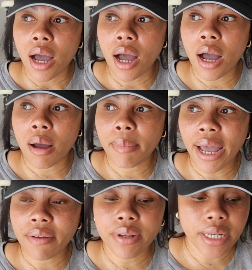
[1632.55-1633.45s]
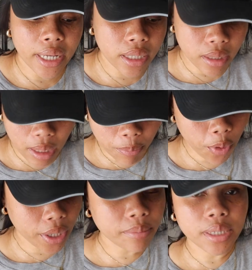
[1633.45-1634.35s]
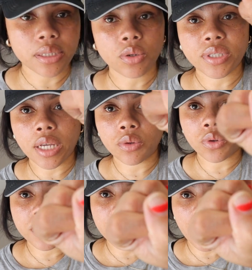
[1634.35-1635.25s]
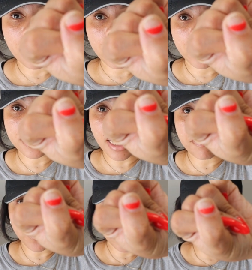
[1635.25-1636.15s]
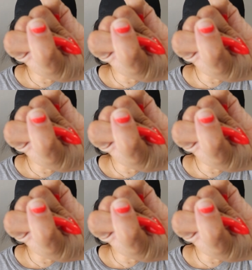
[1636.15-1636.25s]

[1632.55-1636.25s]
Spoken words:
I have a nail appointment, Hosanu was saying, because I broke a